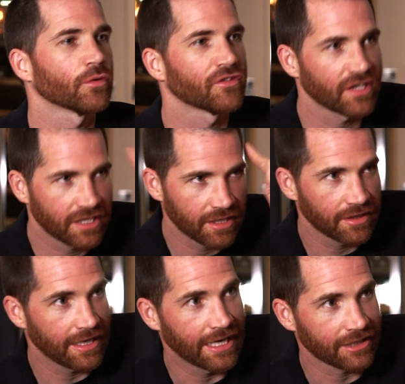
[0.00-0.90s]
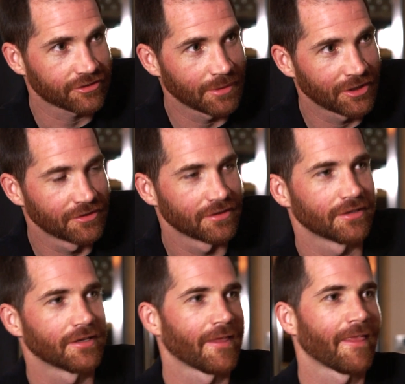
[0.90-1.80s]
you're always thinking in actor mode.
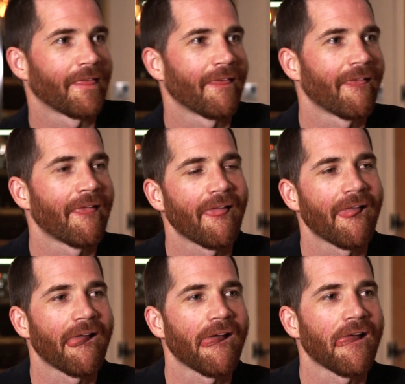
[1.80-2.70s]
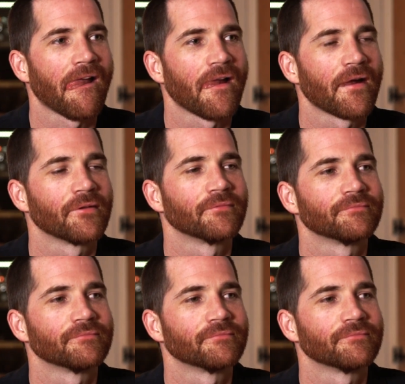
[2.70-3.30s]
Well, not always, but